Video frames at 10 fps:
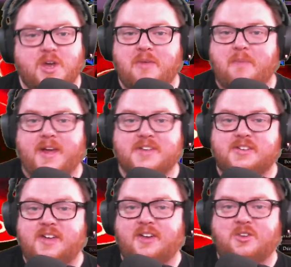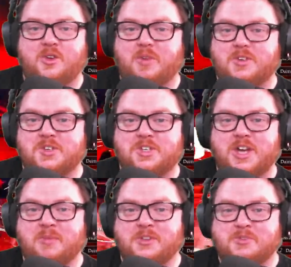best to not do a bunch of
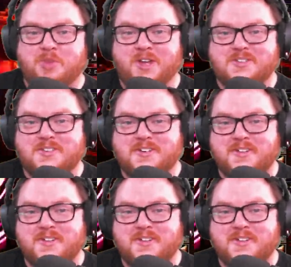shameless plugs here in the